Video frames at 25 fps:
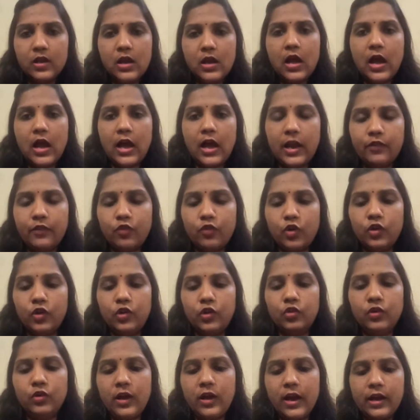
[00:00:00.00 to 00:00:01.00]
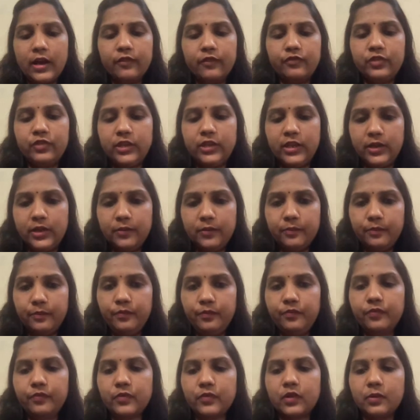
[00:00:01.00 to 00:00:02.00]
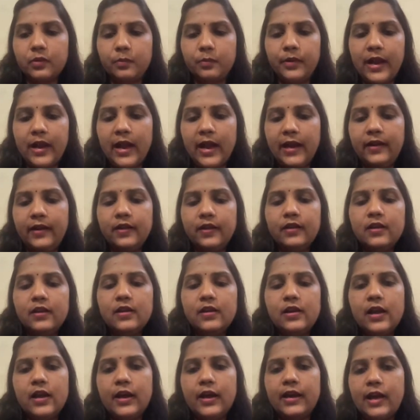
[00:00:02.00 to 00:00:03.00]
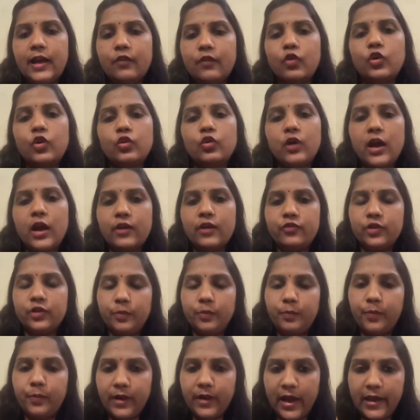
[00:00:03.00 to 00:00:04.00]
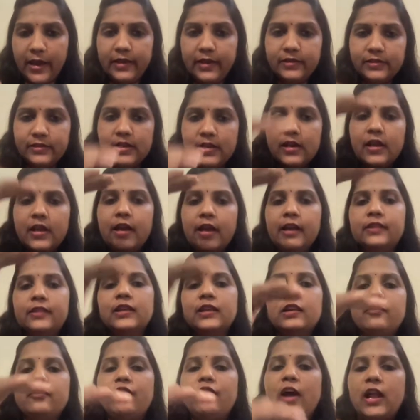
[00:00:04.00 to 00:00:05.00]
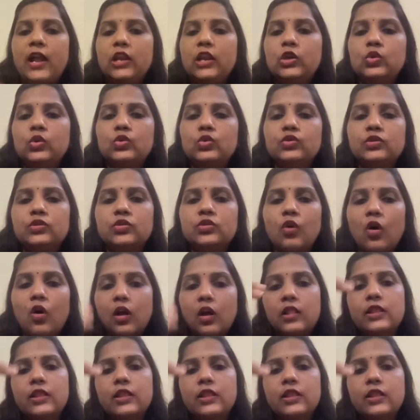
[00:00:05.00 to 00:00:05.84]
I want to have the brand, and I want to have the price, and then values, all the